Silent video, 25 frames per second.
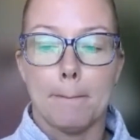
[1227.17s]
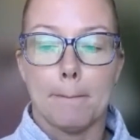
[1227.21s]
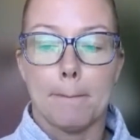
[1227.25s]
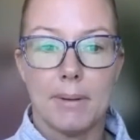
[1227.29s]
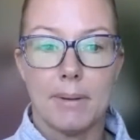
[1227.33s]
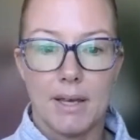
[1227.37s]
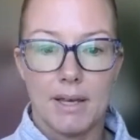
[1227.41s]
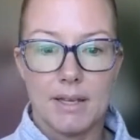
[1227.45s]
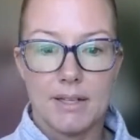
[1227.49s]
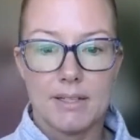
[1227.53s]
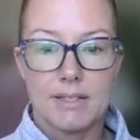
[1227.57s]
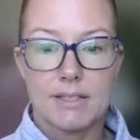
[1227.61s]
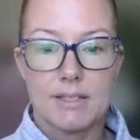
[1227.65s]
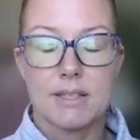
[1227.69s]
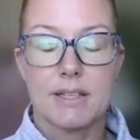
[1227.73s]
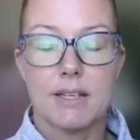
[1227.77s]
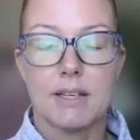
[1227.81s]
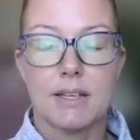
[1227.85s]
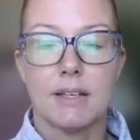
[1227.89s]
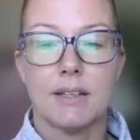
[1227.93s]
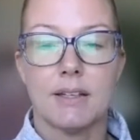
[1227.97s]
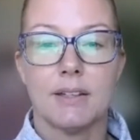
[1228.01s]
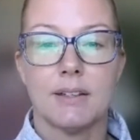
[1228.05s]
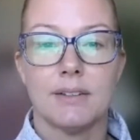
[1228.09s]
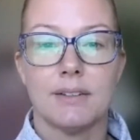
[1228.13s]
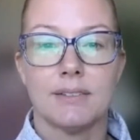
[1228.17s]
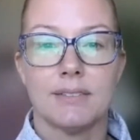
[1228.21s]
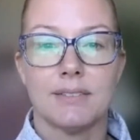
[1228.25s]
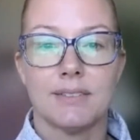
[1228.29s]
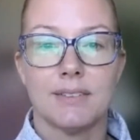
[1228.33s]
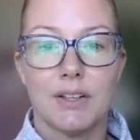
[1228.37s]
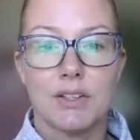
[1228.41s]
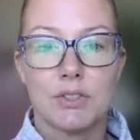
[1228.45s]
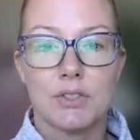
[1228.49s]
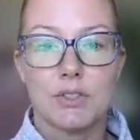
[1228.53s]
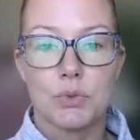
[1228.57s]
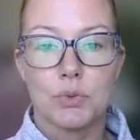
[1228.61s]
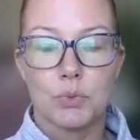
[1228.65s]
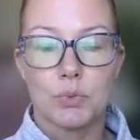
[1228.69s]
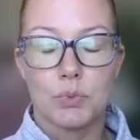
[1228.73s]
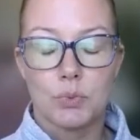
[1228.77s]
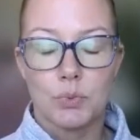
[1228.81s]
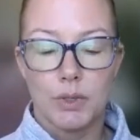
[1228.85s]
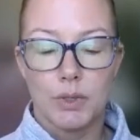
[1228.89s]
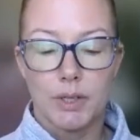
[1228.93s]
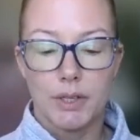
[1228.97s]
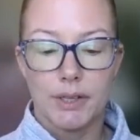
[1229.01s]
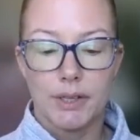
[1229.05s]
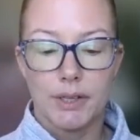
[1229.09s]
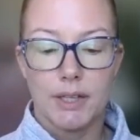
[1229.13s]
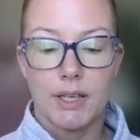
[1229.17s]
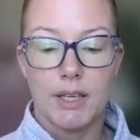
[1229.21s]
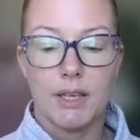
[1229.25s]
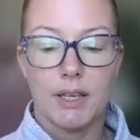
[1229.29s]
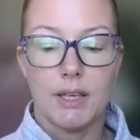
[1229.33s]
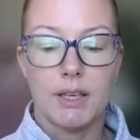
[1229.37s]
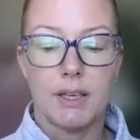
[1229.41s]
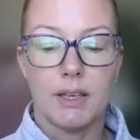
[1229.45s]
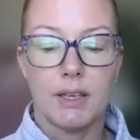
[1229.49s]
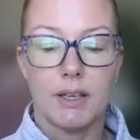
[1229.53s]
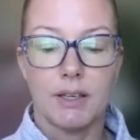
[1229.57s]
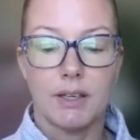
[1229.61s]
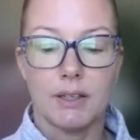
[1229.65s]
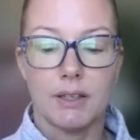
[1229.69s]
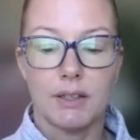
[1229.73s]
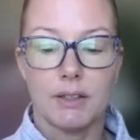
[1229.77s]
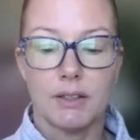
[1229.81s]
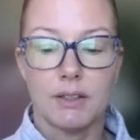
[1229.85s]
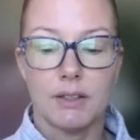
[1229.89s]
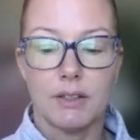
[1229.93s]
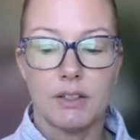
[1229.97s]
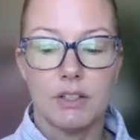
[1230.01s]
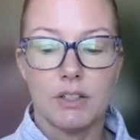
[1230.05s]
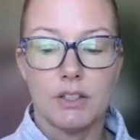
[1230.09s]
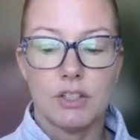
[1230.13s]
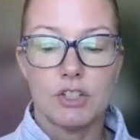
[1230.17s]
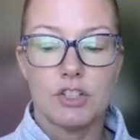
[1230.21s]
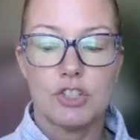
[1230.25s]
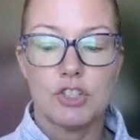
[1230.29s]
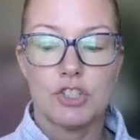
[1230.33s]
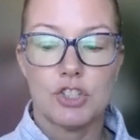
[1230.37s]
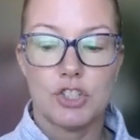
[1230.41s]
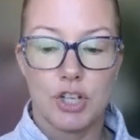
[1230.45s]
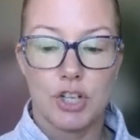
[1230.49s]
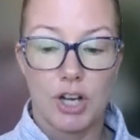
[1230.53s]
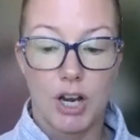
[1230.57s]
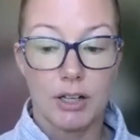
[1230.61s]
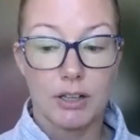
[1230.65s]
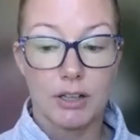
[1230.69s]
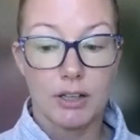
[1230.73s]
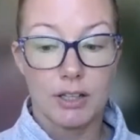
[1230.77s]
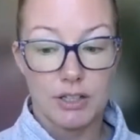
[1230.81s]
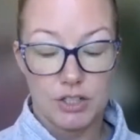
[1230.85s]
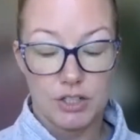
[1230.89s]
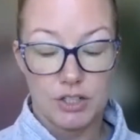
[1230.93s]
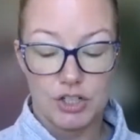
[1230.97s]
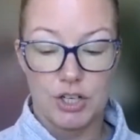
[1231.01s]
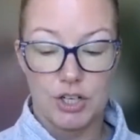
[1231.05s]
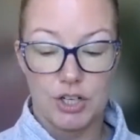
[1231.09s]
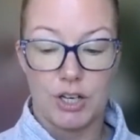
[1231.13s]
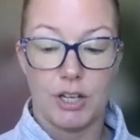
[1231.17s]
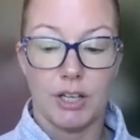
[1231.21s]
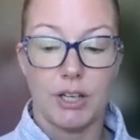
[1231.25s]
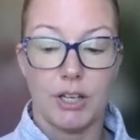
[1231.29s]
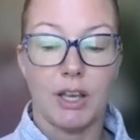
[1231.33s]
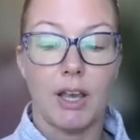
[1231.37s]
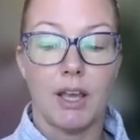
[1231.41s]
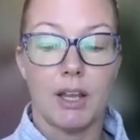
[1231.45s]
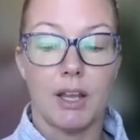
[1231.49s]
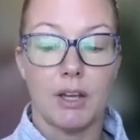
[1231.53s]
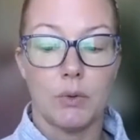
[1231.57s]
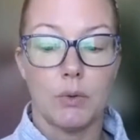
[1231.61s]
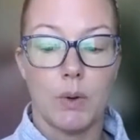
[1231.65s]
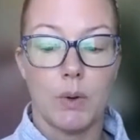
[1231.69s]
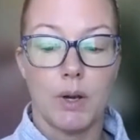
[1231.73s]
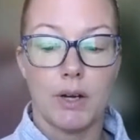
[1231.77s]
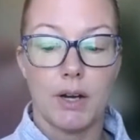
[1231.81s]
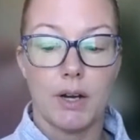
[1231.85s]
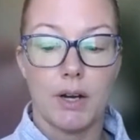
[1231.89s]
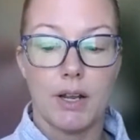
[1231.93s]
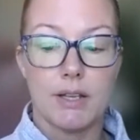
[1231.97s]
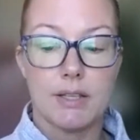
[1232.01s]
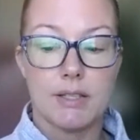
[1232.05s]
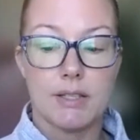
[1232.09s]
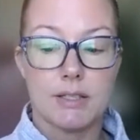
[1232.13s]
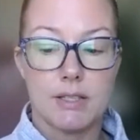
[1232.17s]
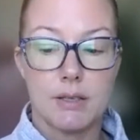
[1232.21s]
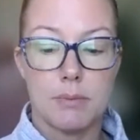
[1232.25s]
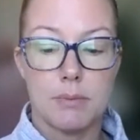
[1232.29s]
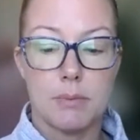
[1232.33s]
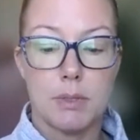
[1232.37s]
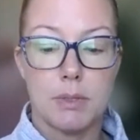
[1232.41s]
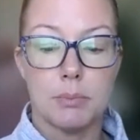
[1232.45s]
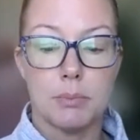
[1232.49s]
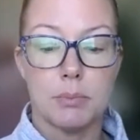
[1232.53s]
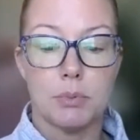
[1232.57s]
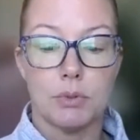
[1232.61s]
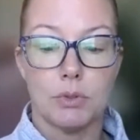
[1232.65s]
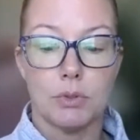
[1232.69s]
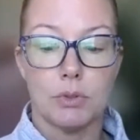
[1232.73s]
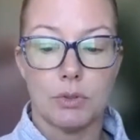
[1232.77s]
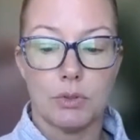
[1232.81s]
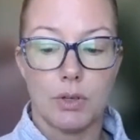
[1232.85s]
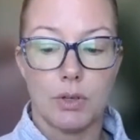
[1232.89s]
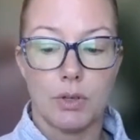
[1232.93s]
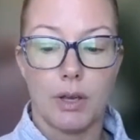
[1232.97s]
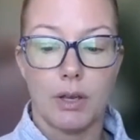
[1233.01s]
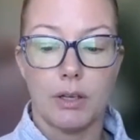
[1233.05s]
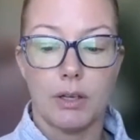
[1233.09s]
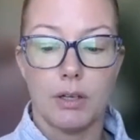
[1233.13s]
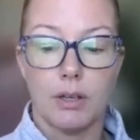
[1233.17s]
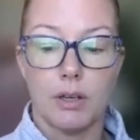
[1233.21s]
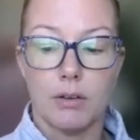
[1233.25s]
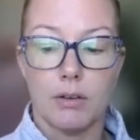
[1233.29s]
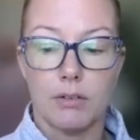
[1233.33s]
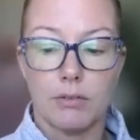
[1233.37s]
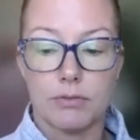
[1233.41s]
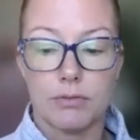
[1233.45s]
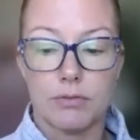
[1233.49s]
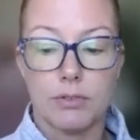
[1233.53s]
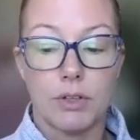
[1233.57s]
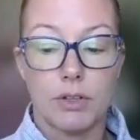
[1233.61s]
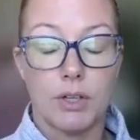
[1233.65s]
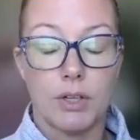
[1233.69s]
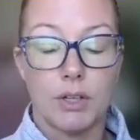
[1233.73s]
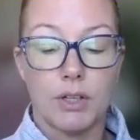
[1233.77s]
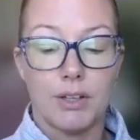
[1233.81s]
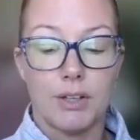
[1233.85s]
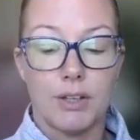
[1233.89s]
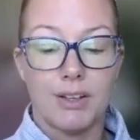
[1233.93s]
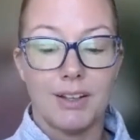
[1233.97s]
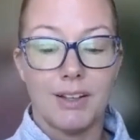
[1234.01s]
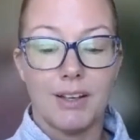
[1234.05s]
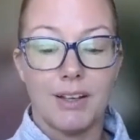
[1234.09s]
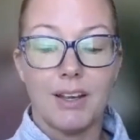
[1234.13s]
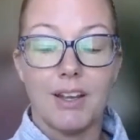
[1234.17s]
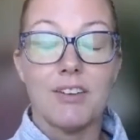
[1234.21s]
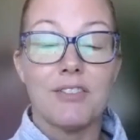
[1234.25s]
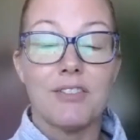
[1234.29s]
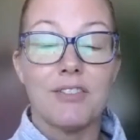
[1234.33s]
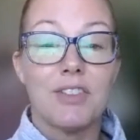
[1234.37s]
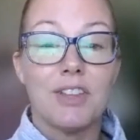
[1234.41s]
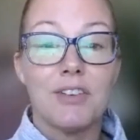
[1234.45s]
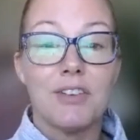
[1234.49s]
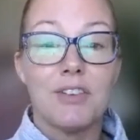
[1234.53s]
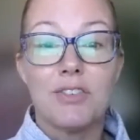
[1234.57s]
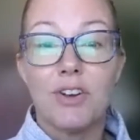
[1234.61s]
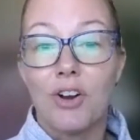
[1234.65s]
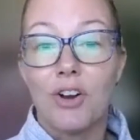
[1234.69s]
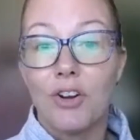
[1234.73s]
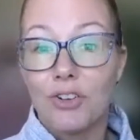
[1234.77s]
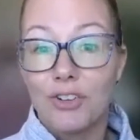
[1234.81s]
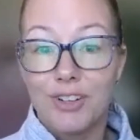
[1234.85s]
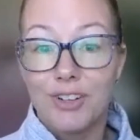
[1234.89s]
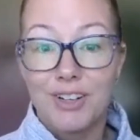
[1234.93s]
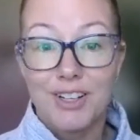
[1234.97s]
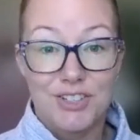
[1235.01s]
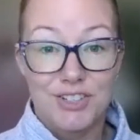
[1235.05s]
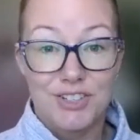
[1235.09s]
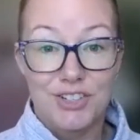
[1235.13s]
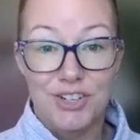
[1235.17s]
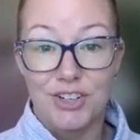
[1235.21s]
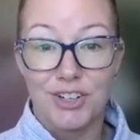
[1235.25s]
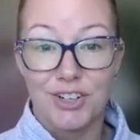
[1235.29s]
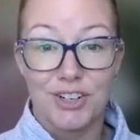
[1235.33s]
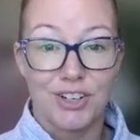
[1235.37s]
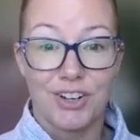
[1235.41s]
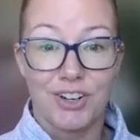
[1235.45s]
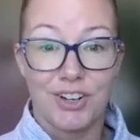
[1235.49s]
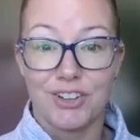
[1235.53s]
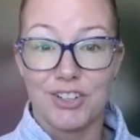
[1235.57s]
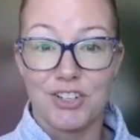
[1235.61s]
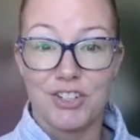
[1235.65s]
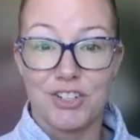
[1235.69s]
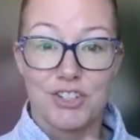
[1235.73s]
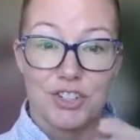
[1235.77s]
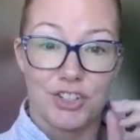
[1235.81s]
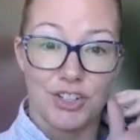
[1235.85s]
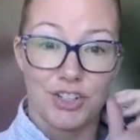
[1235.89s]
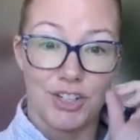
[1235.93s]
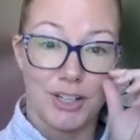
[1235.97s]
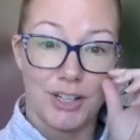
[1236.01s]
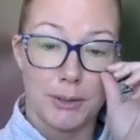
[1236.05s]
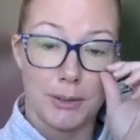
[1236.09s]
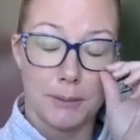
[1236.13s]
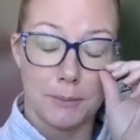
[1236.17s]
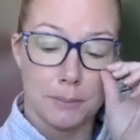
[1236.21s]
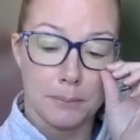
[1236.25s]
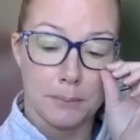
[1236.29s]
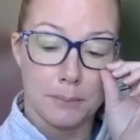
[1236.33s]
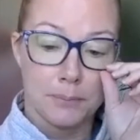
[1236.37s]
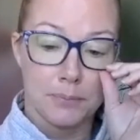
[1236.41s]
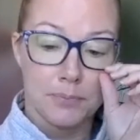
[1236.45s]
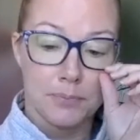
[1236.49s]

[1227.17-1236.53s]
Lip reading: But it's really challenging, and where I see people kind of, if they've already started on the journey